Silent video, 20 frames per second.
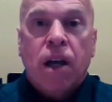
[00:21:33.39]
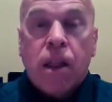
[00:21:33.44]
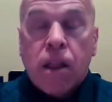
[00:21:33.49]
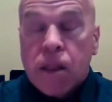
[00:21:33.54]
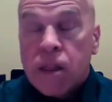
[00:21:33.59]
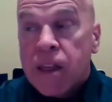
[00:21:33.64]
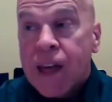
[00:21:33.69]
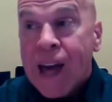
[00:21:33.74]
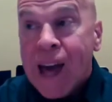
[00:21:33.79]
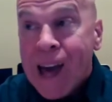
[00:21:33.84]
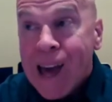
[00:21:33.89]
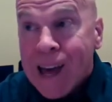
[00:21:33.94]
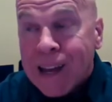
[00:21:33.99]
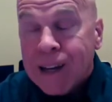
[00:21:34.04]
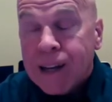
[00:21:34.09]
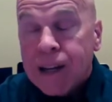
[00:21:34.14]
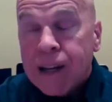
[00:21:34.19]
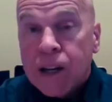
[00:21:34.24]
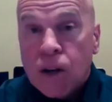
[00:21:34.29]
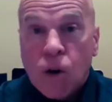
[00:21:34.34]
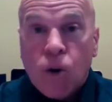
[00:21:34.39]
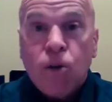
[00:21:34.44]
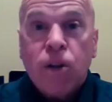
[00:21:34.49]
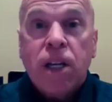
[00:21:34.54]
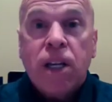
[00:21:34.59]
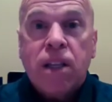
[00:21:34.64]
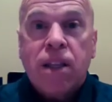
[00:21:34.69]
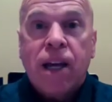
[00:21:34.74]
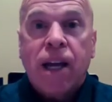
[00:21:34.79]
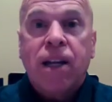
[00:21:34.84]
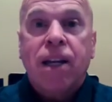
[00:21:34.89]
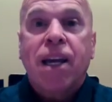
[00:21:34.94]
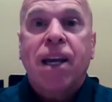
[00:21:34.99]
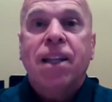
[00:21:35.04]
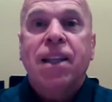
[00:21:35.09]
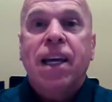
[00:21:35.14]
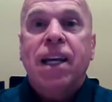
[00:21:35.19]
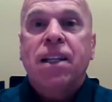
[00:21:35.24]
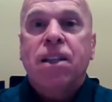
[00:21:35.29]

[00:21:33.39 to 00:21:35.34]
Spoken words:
then and only then can they